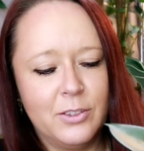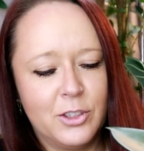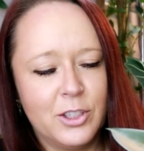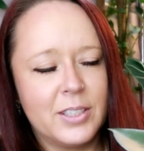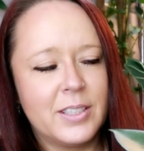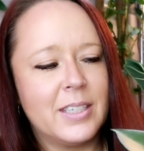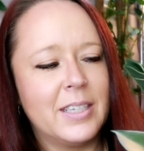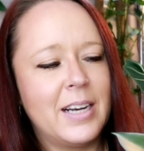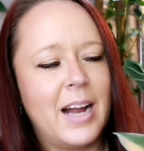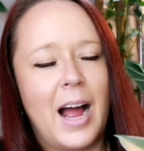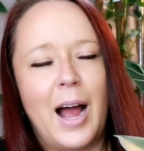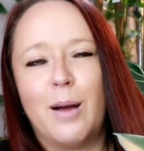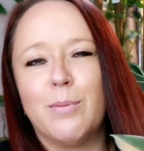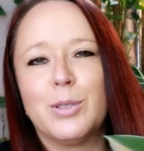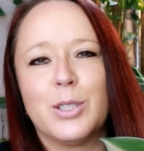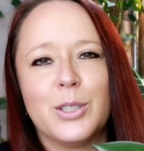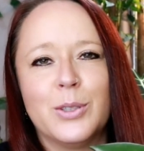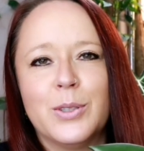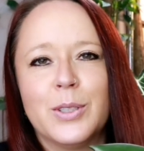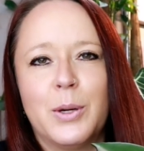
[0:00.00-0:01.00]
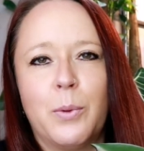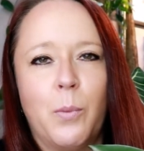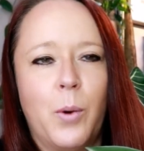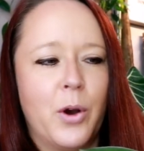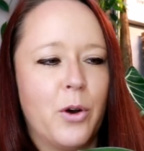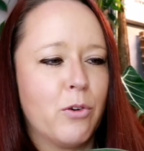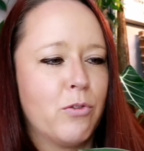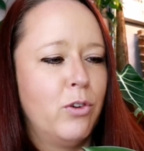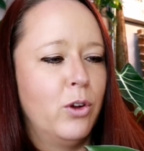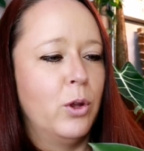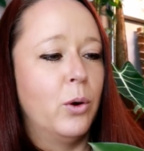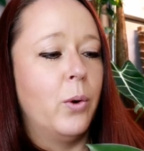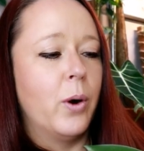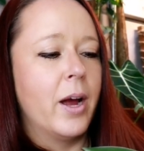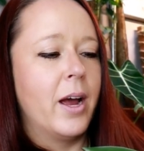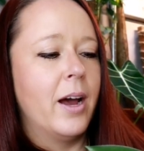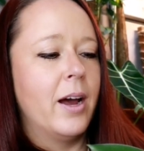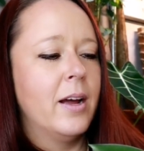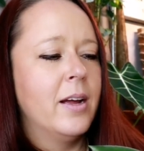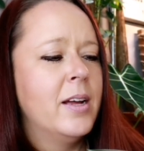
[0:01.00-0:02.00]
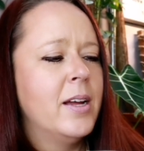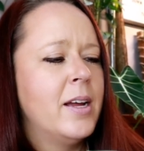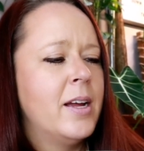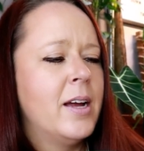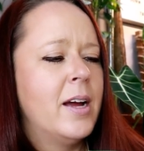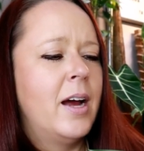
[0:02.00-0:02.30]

Just an absolutely wonderful Hoya.